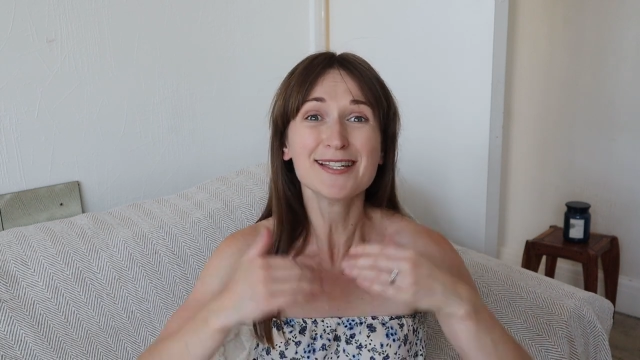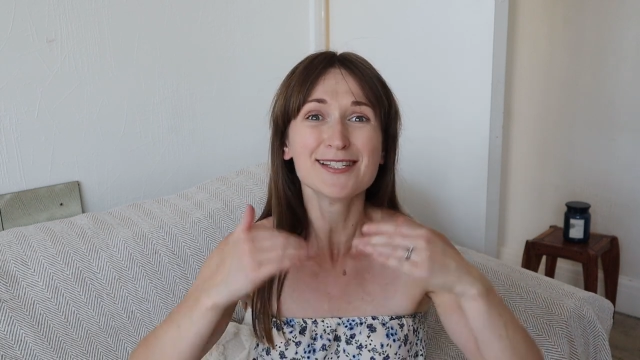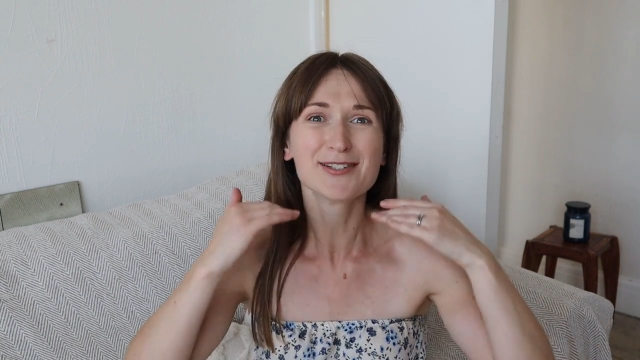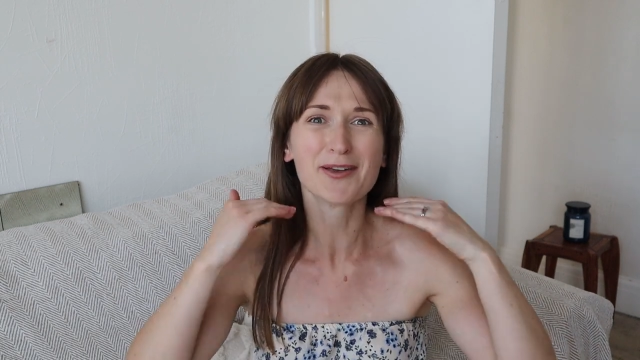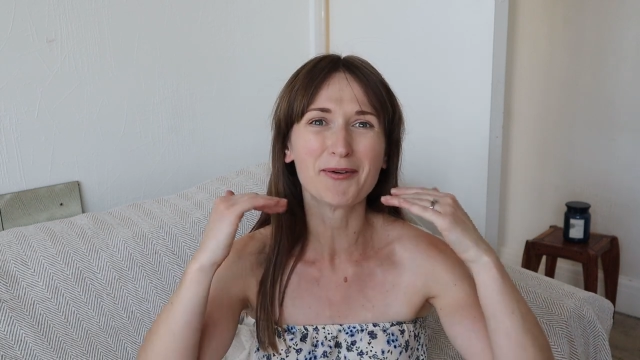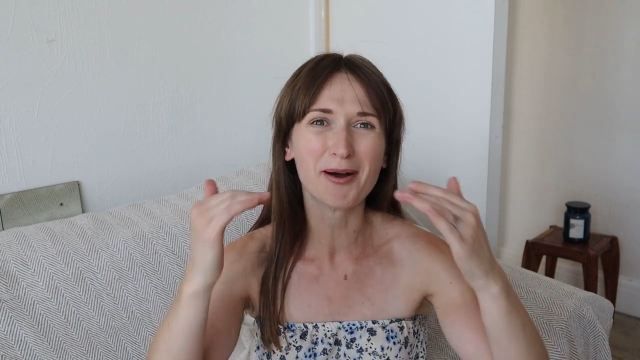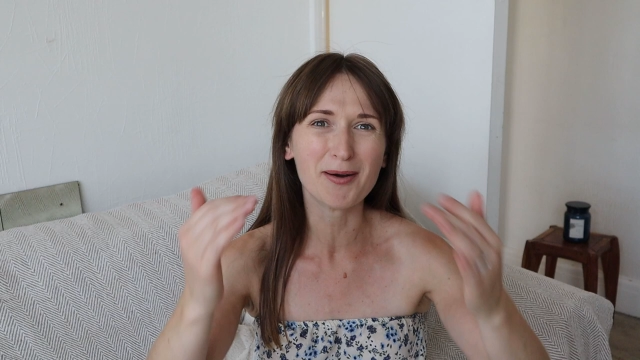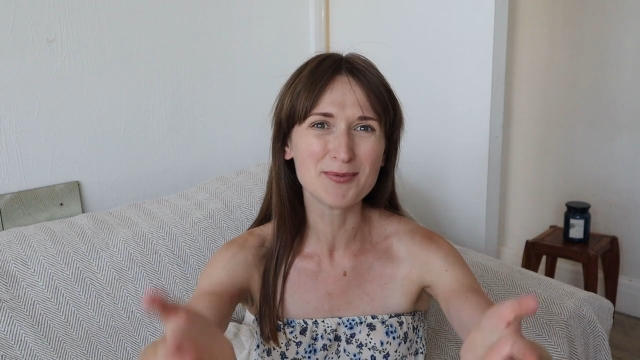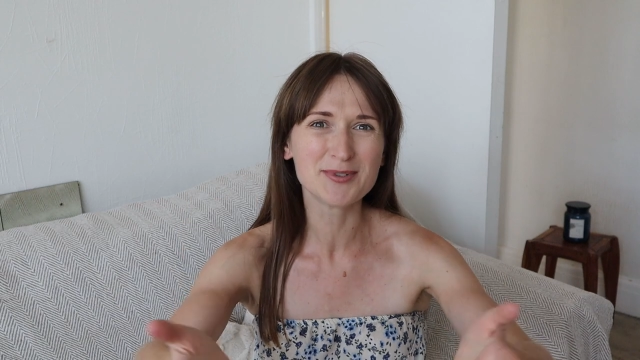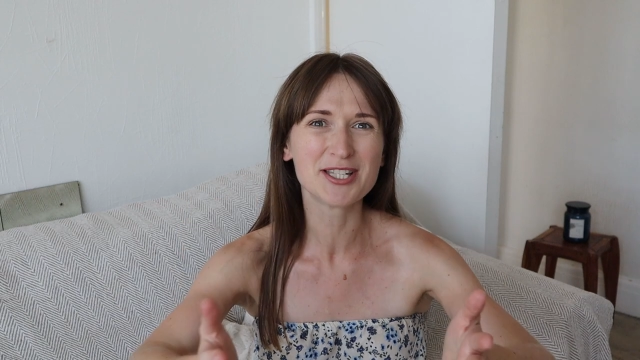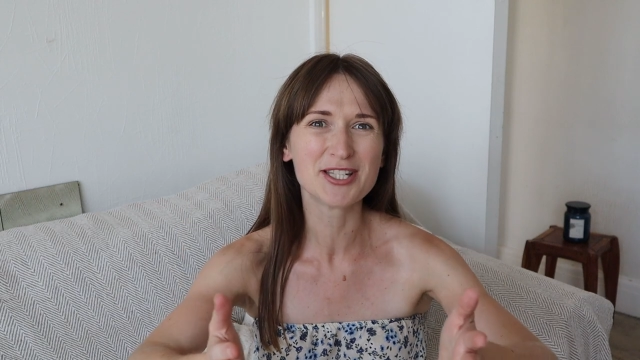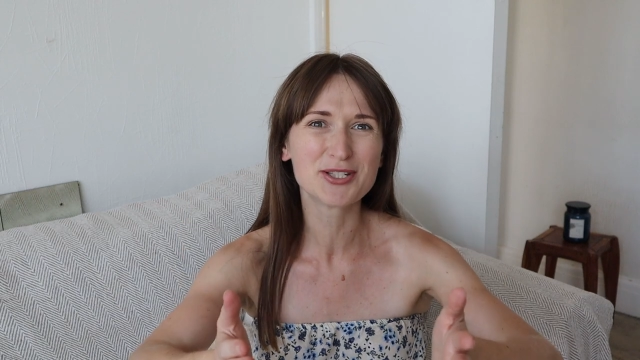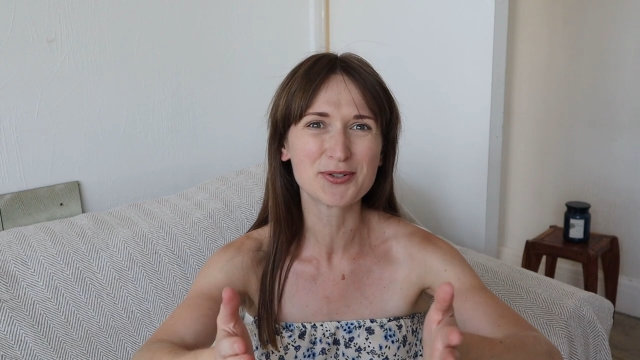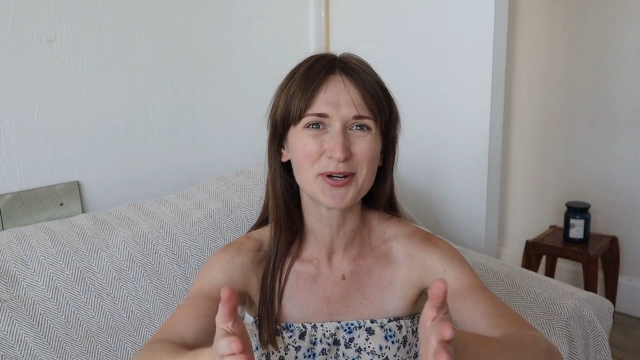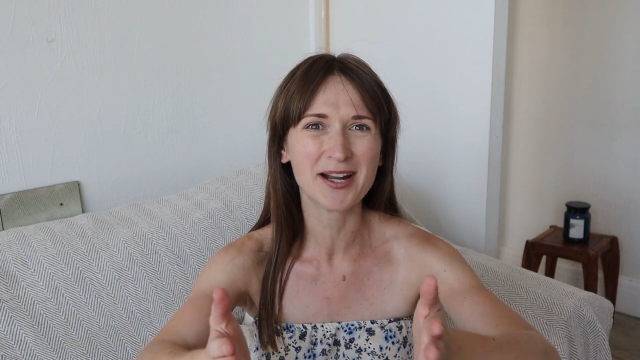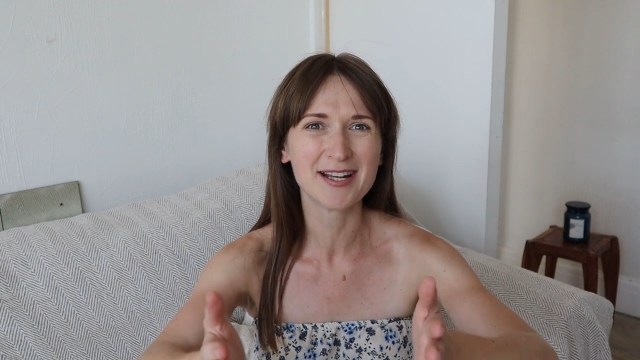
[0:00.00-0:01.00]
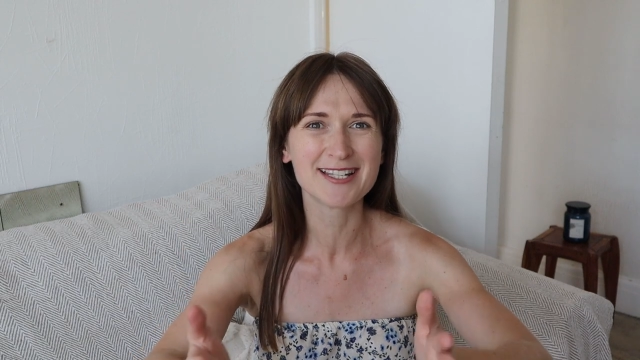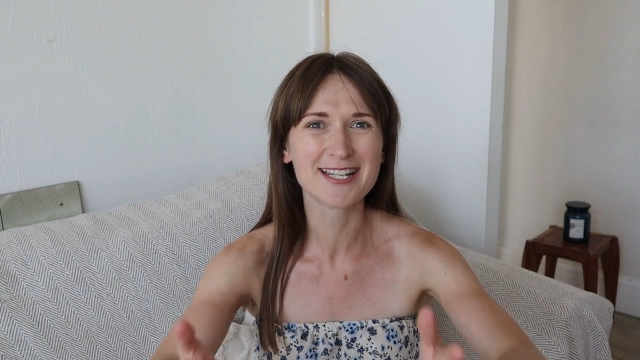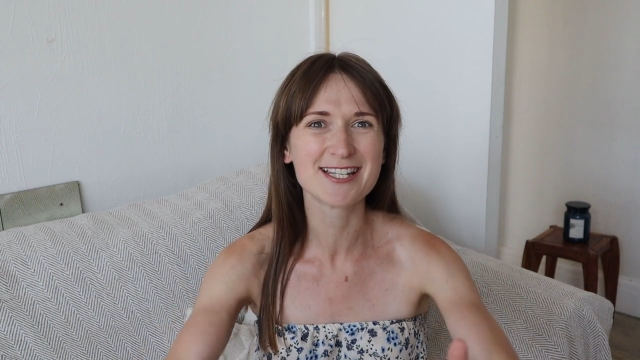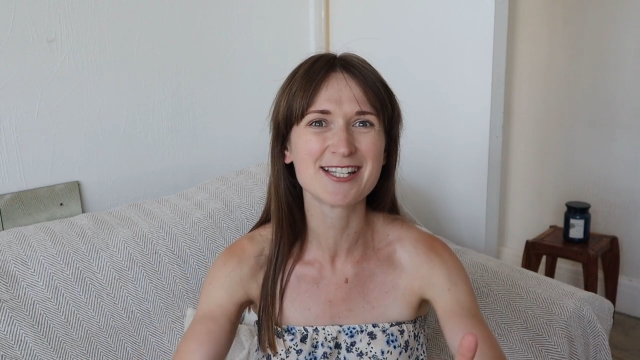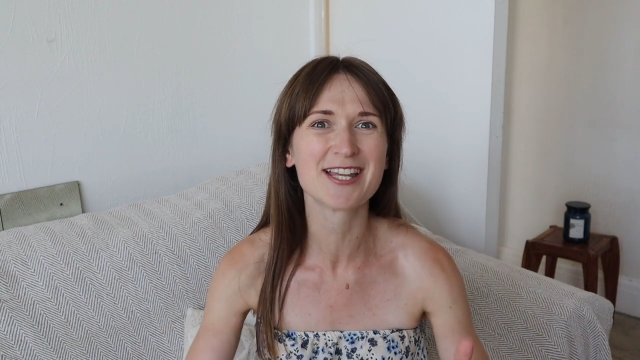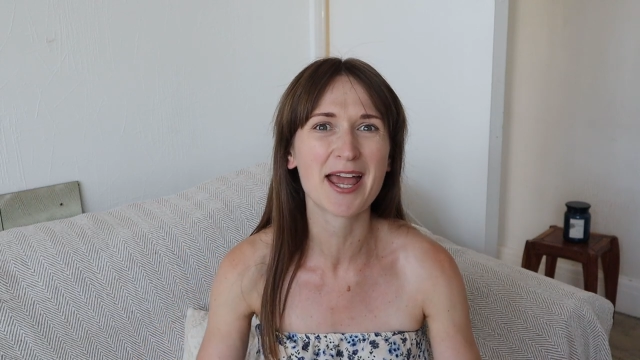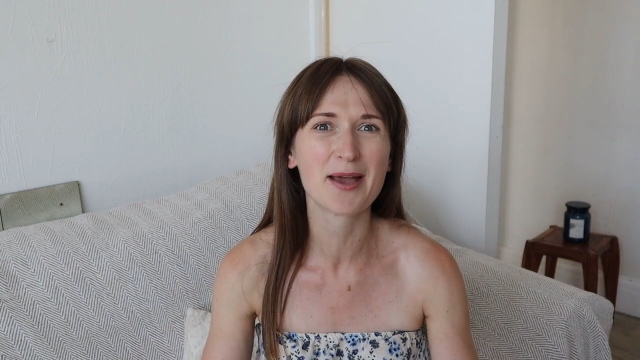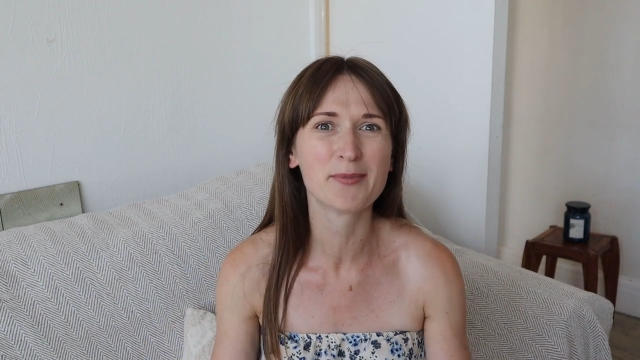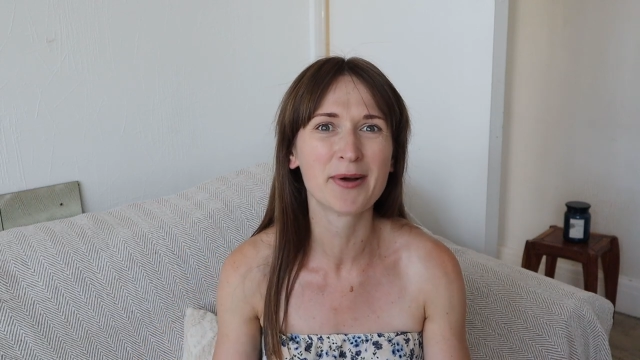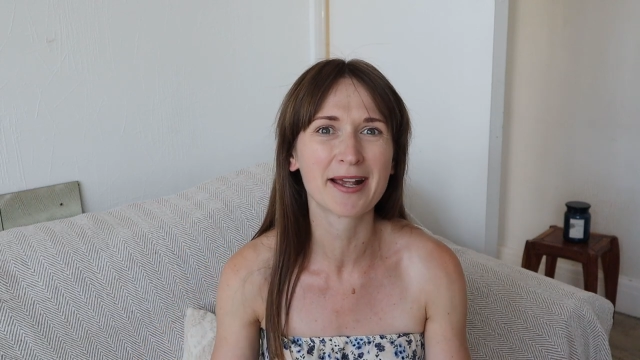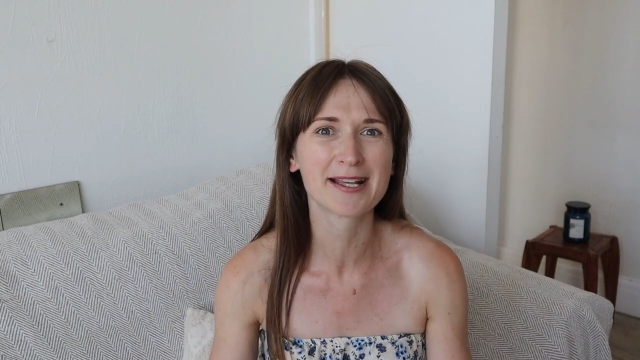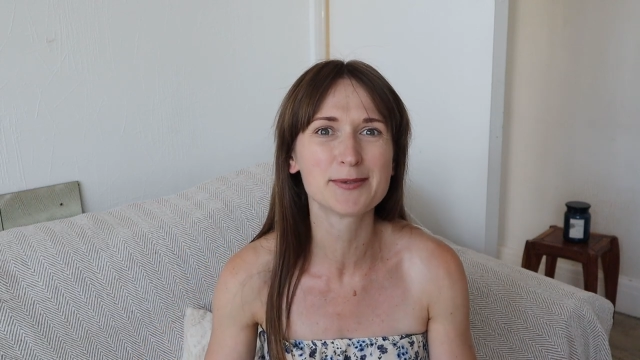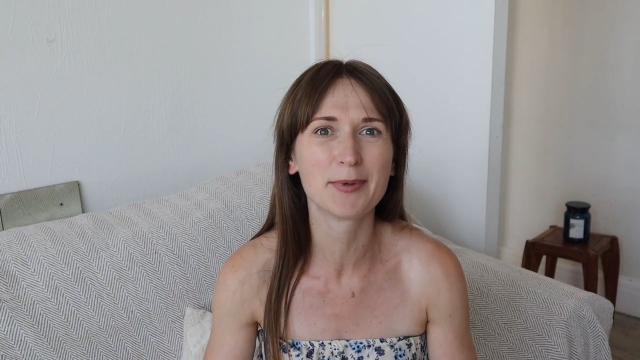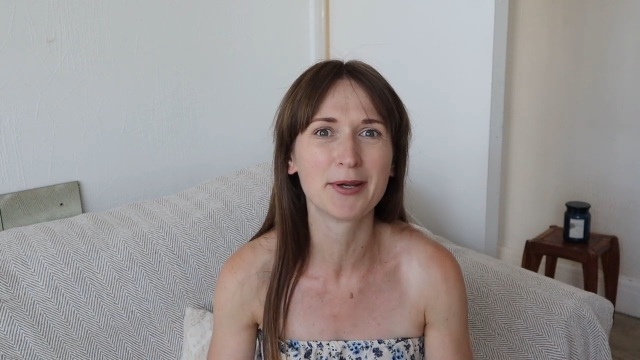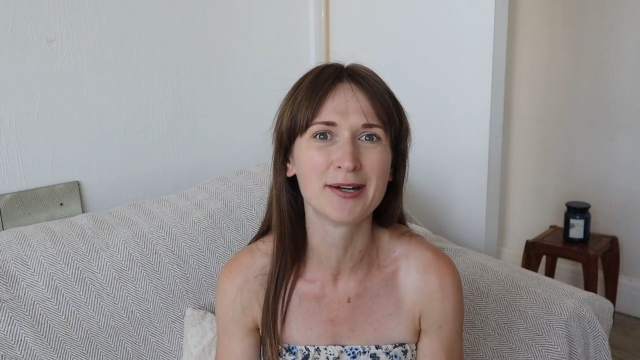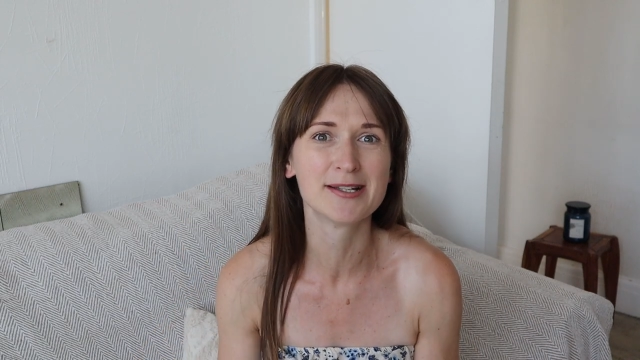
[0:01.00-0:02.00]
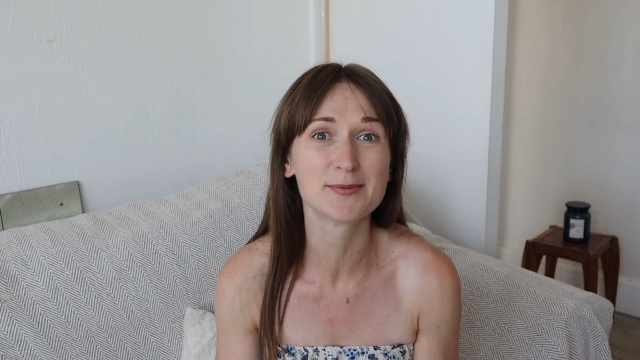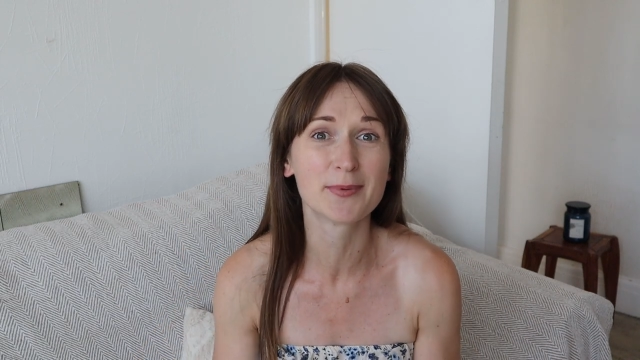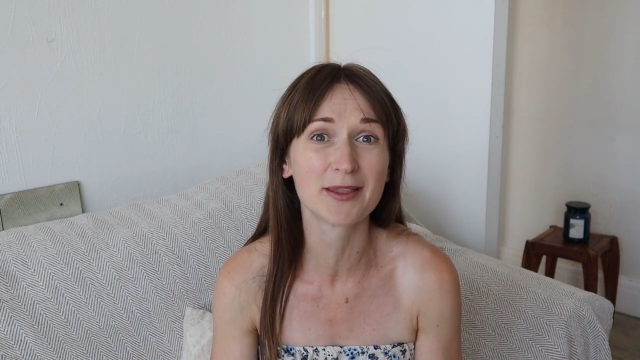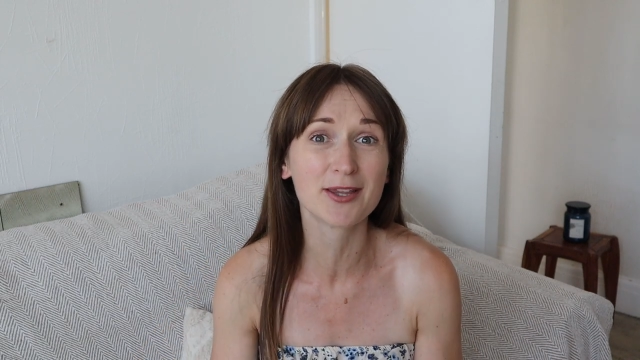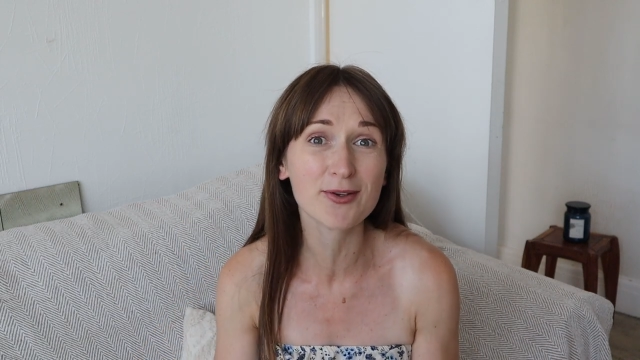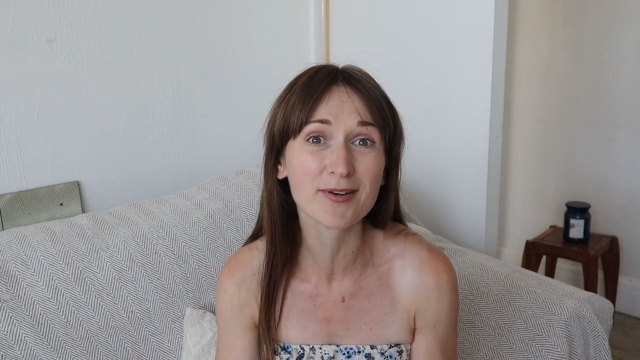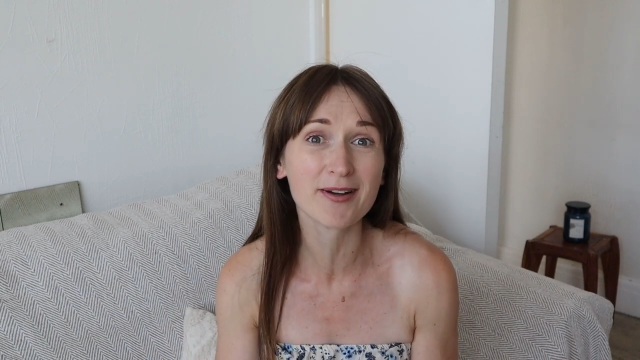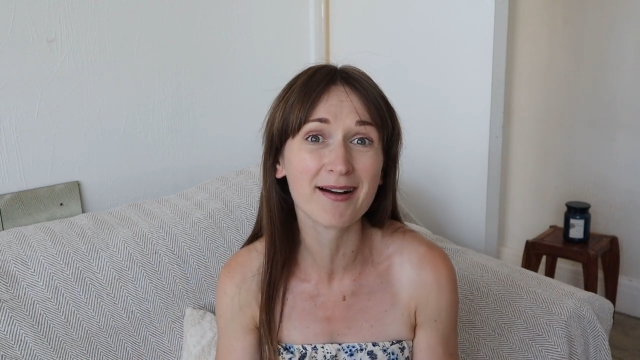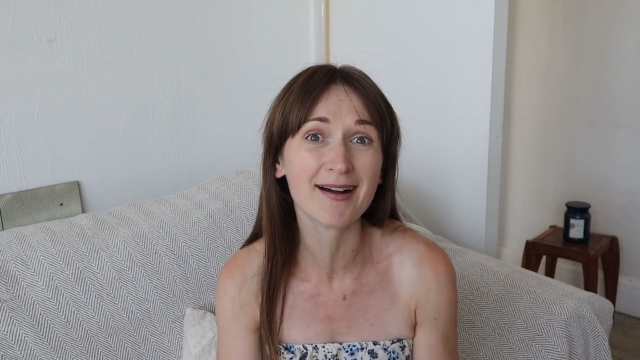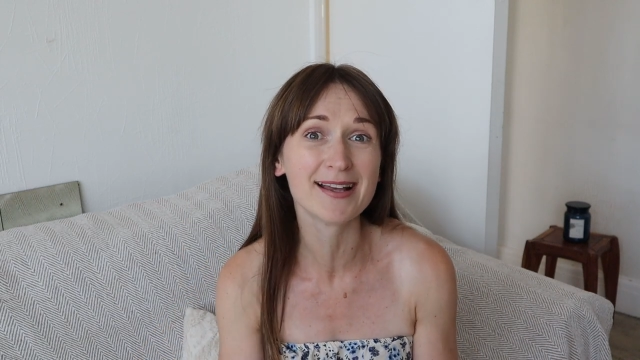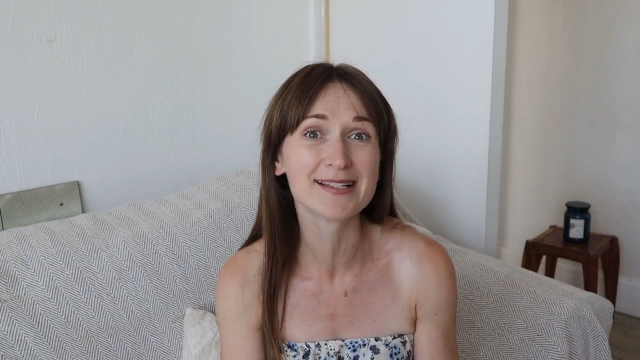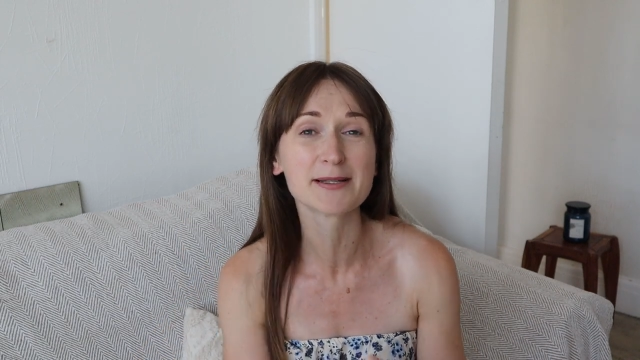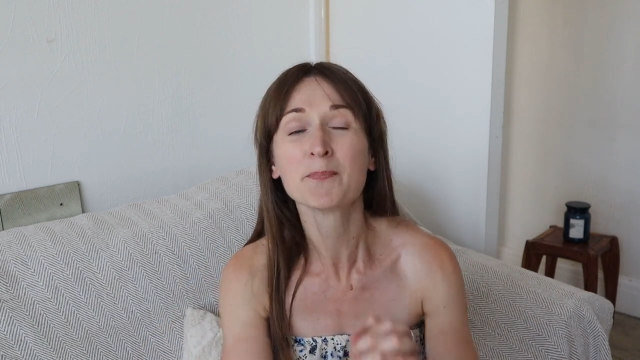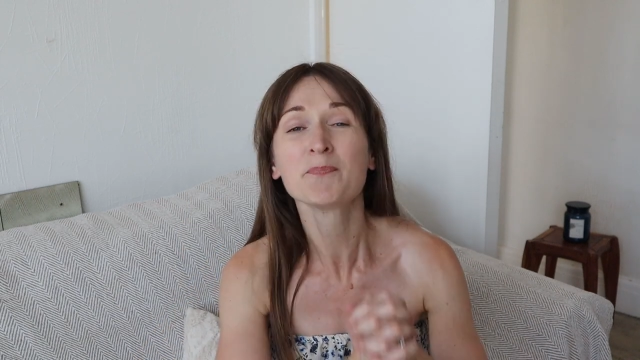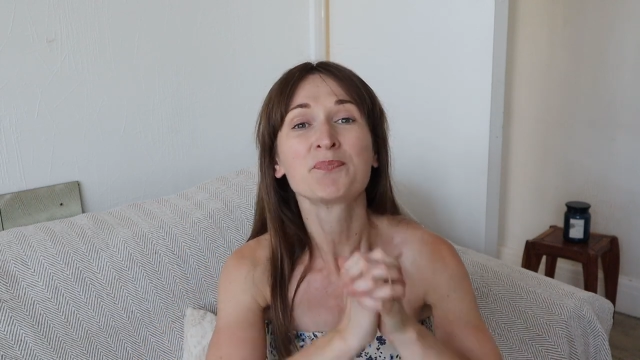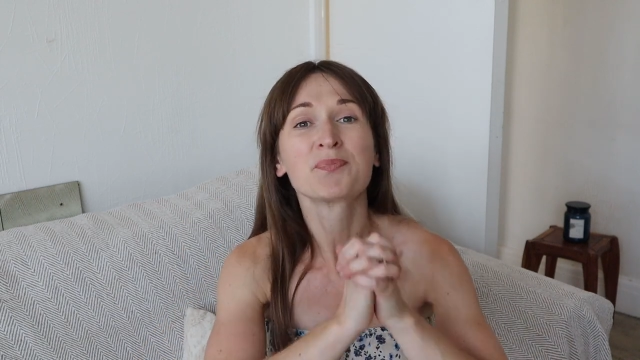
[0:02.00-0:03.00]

so I'm just trying to share my experience with you guys